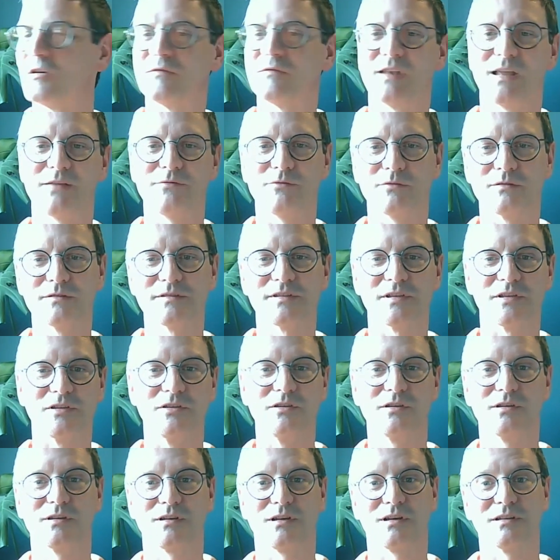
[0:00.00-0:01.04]
of levels that you
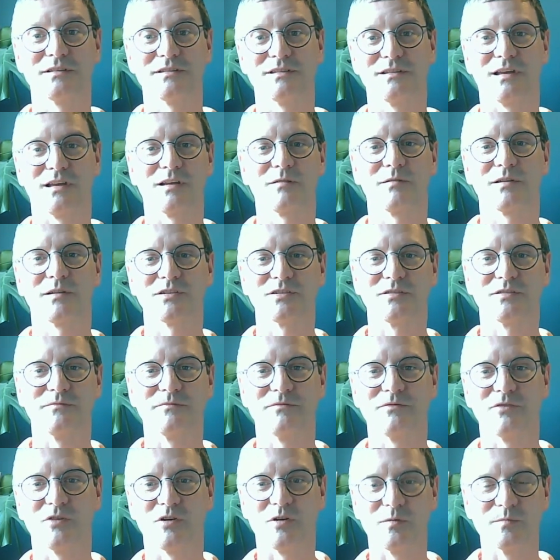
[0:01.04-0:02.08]
can answer that question
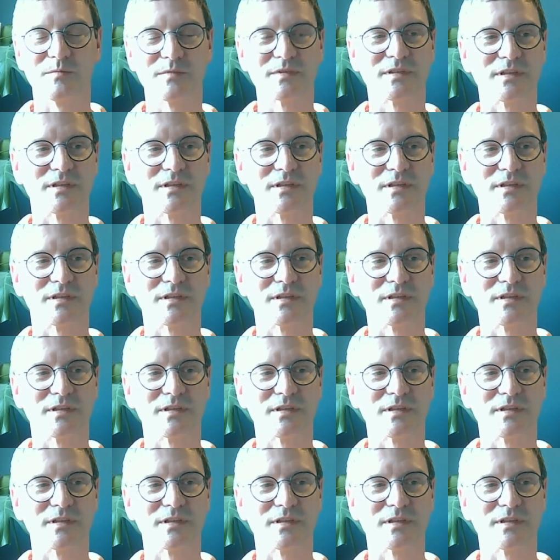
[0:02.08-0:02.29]
from.